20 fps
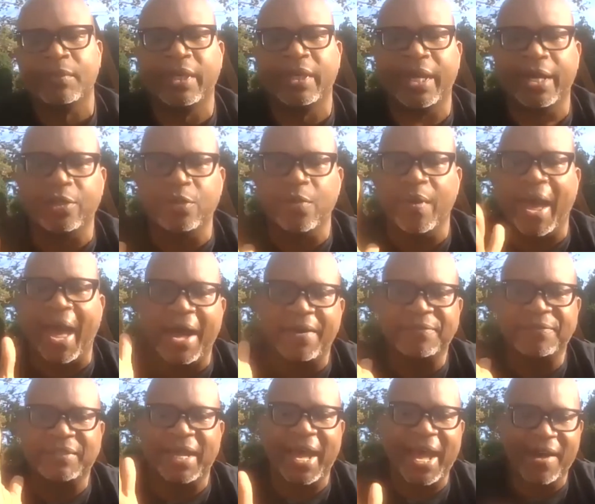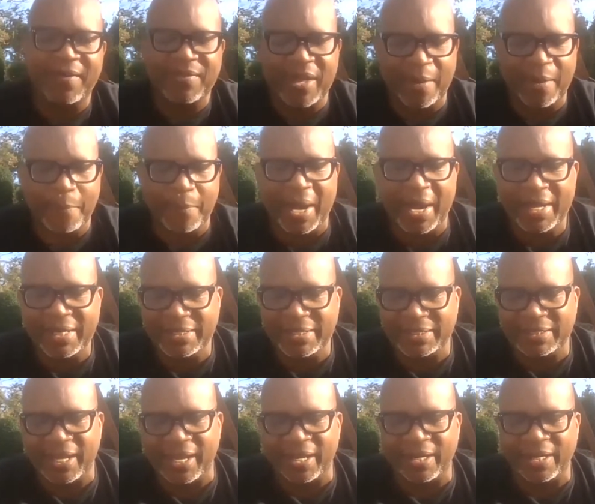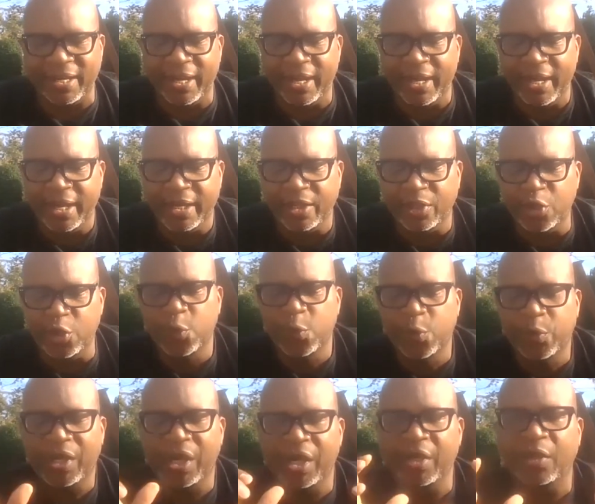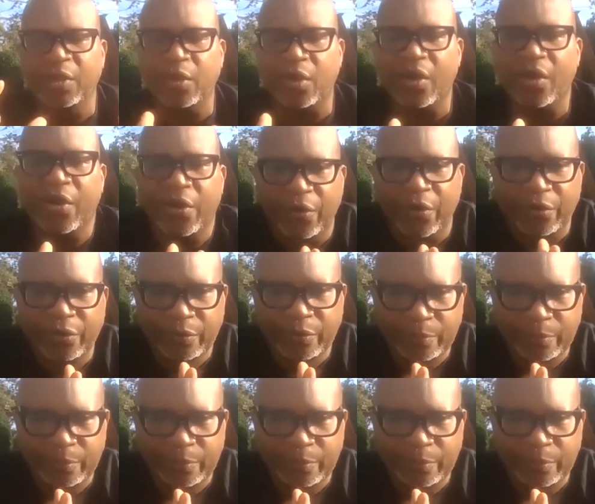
and you have to have that mindset. You can learn